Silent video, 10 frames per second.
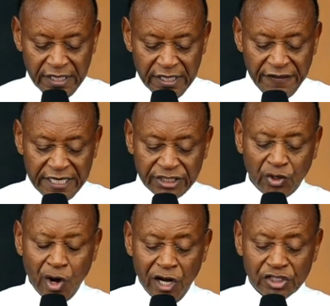This
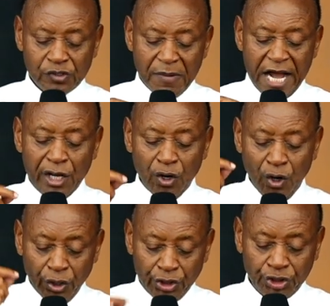calls my
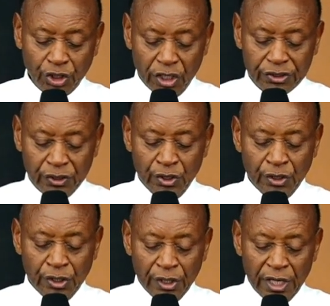own shots
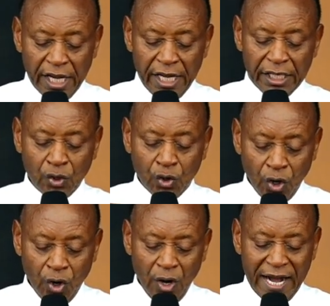and
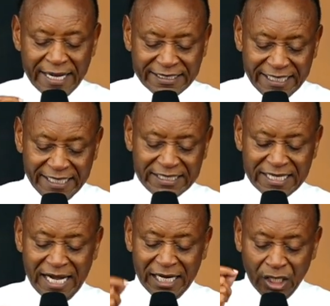go at it
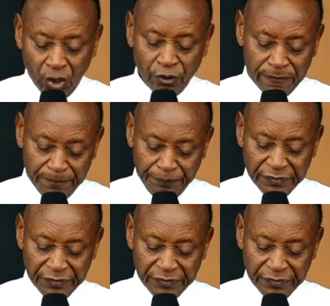alone.